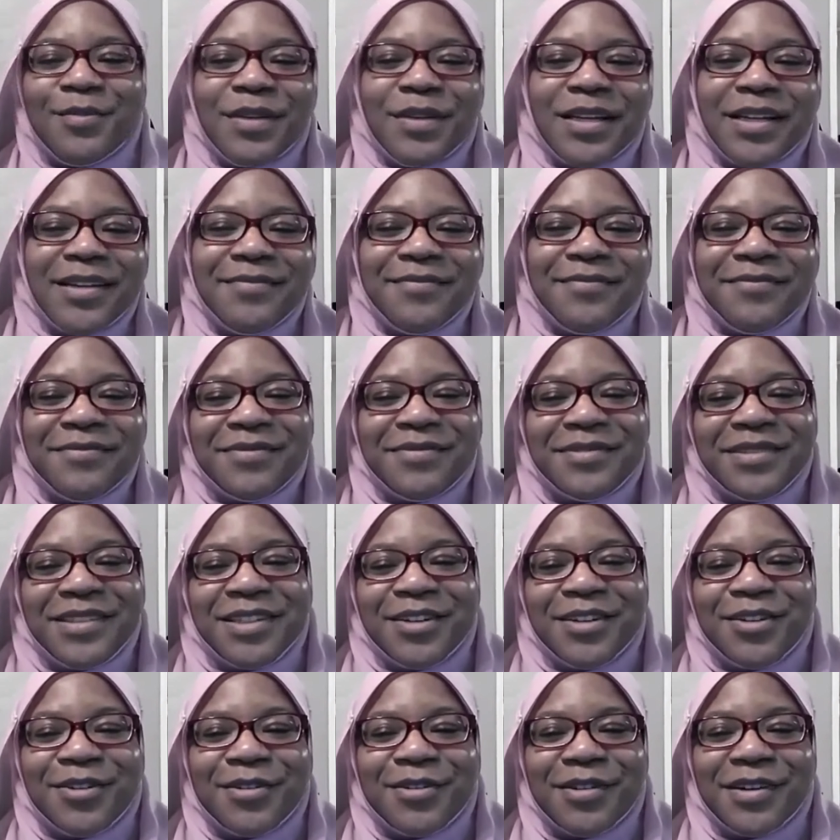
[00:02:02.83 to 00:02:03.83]
bit,
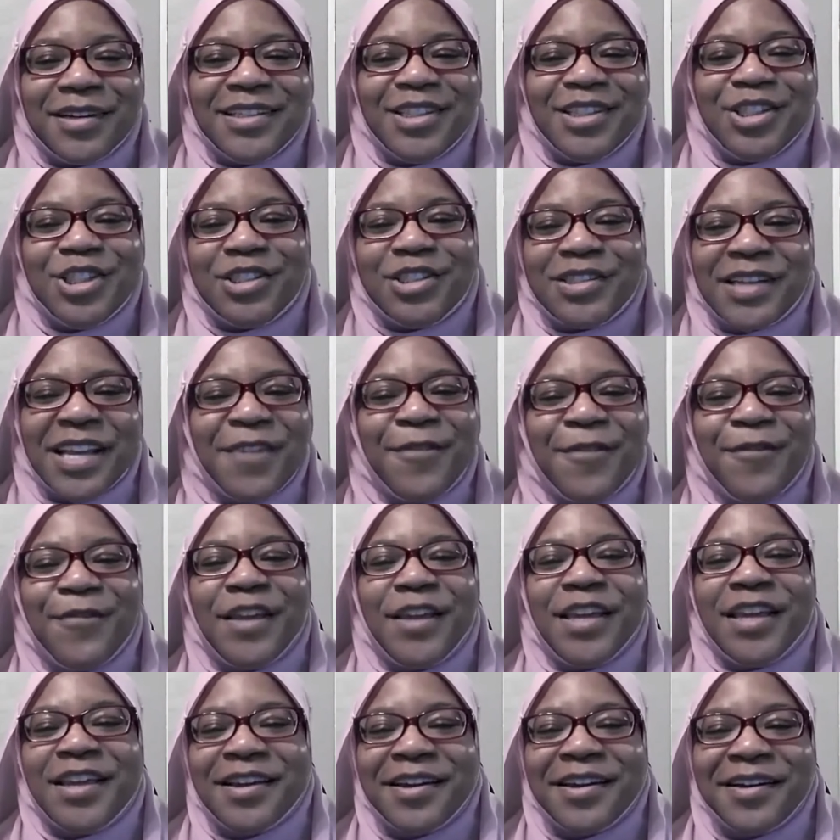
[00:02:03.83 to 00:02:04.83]
you know,
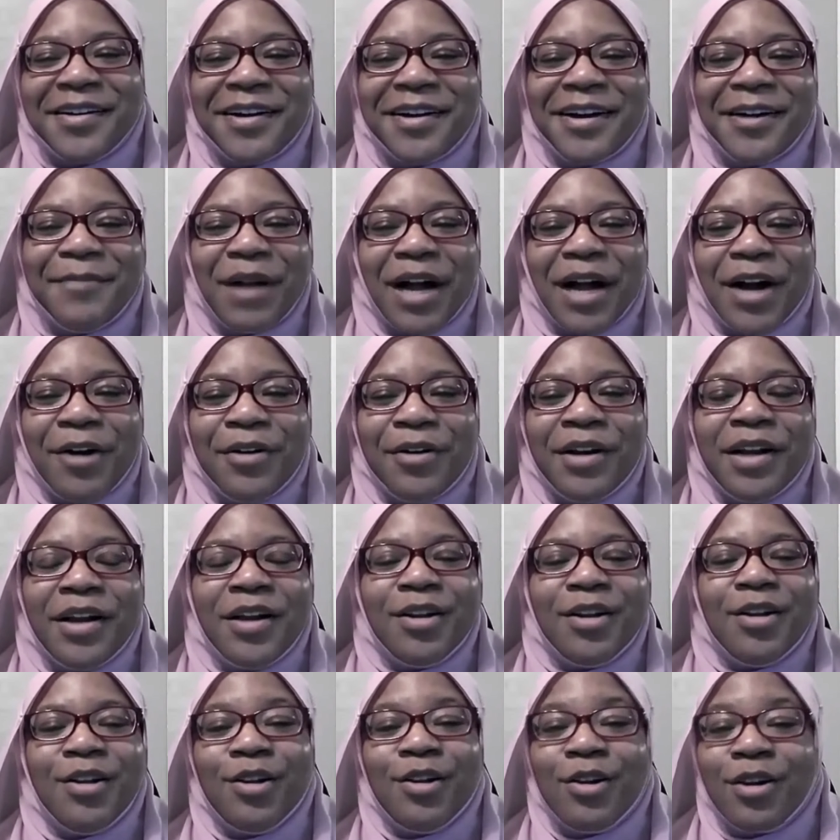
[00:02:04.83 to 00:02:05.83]
iffy about
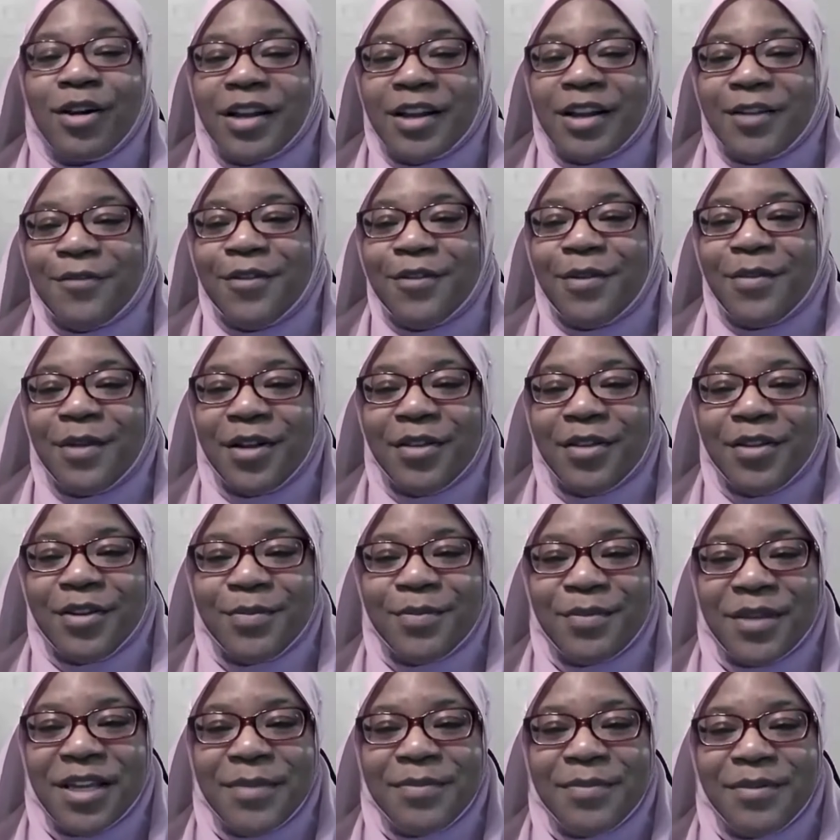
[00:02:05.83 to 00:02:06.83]
learning from other
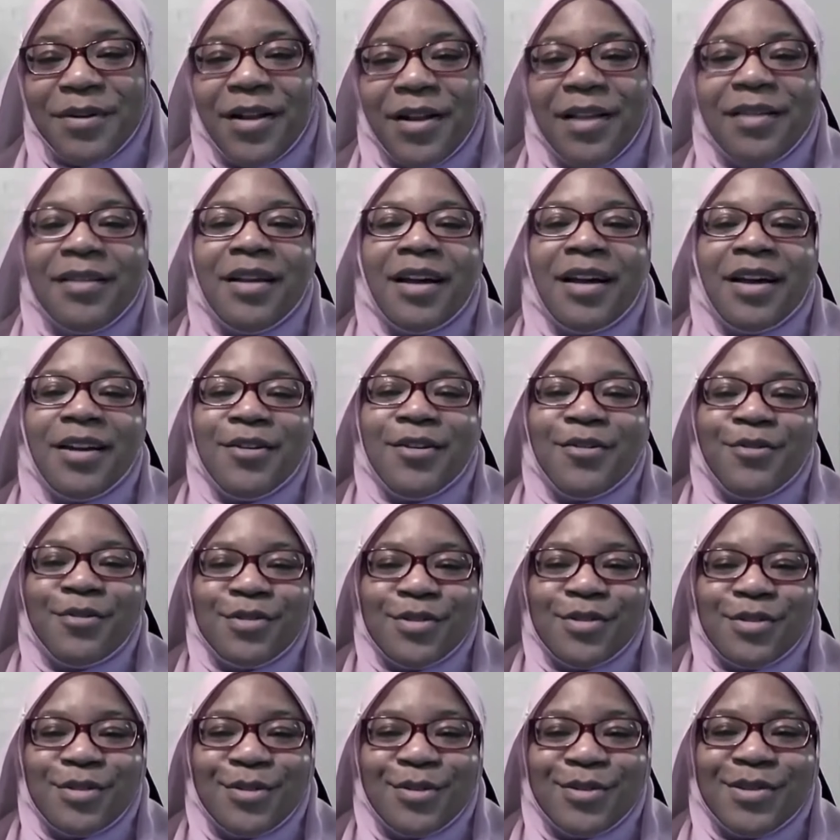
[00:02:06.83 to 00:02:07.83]
people. Allah
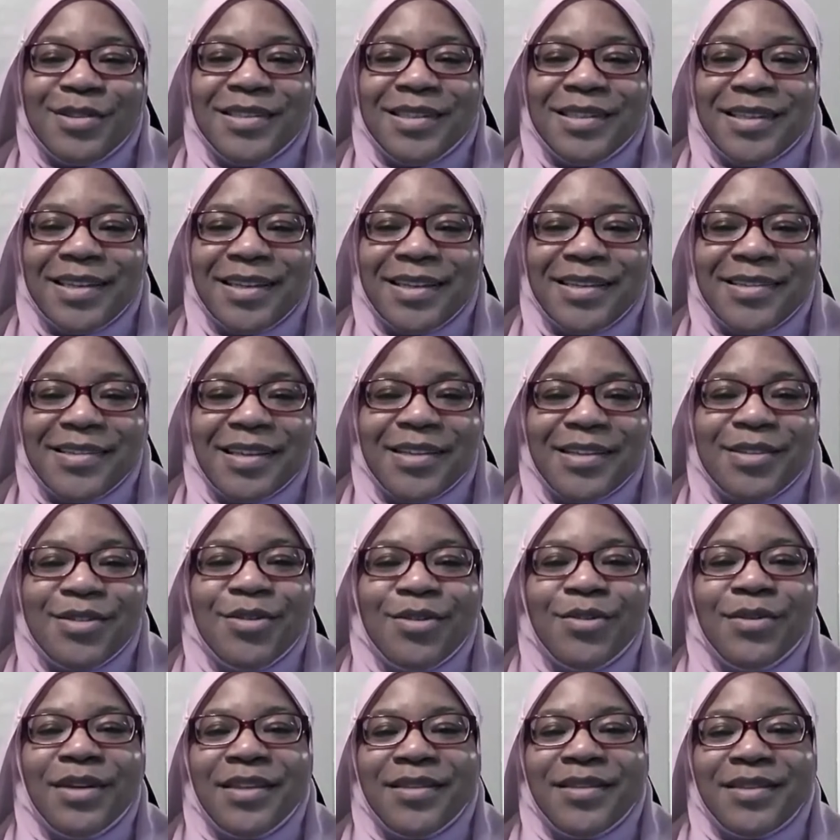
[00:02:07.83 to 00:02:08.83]
knows those things. And
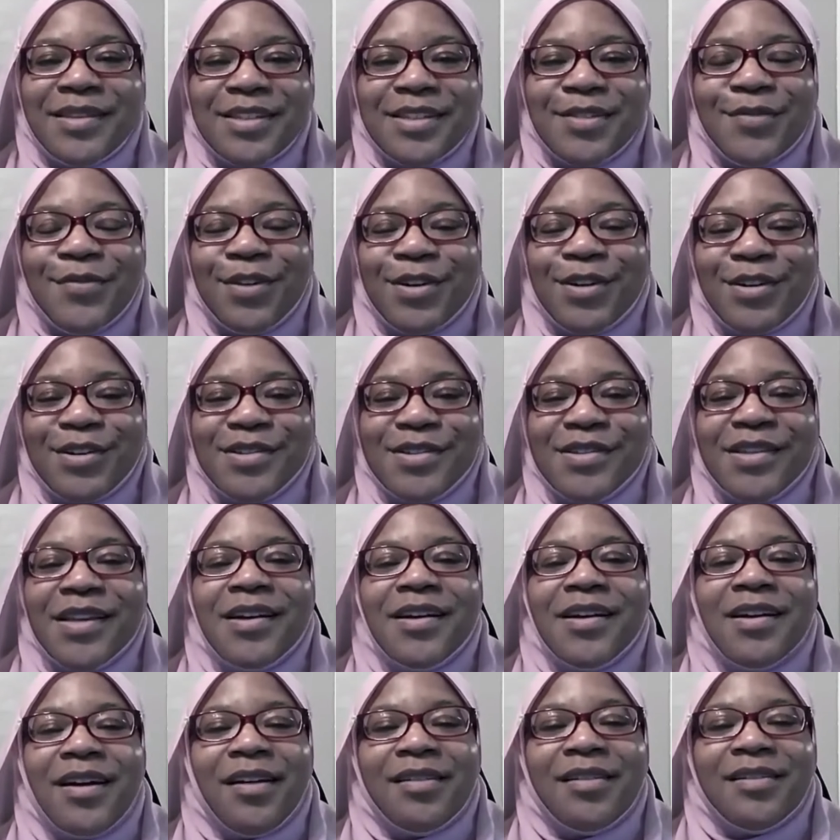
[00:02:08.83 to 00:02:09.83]
so in this verse,
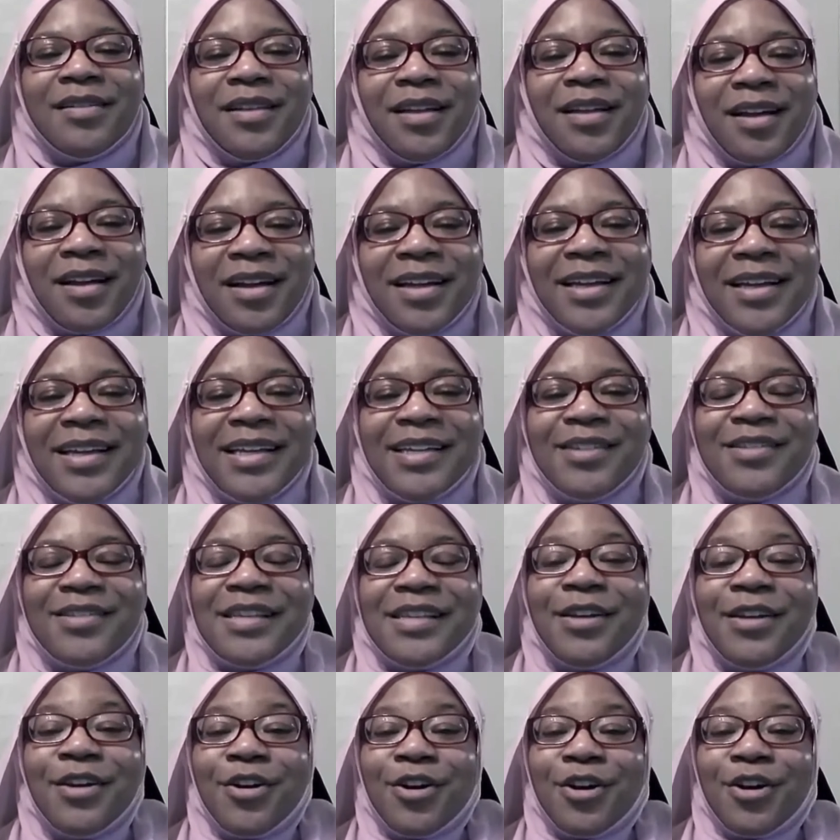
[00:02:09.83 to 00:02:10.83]
Allah is
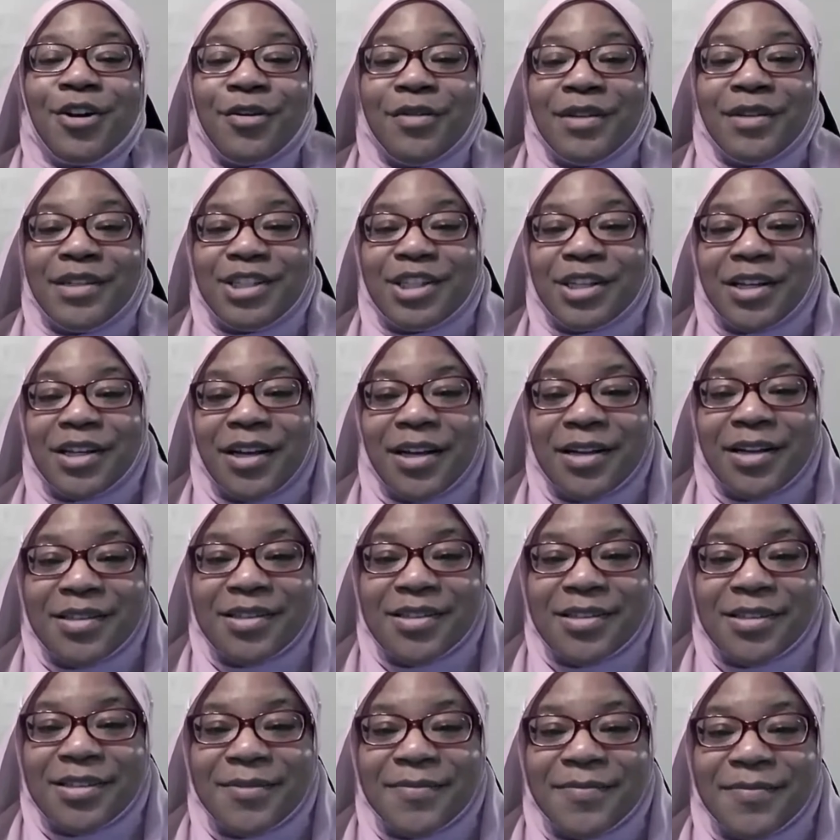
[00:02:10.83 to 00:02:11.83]
encouraging
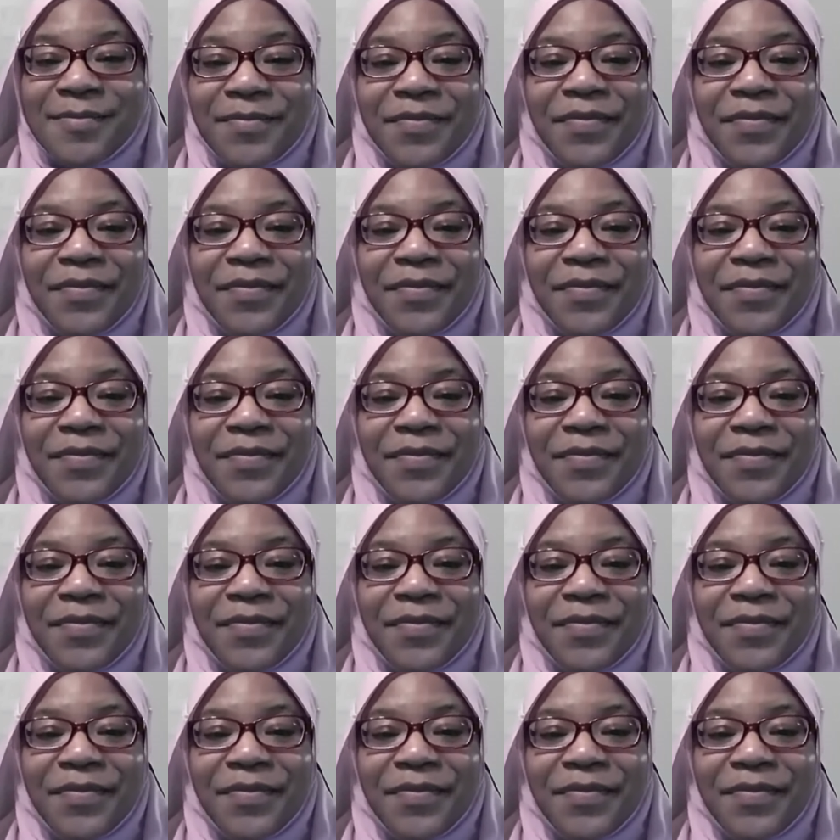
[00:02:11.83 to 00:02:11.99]
us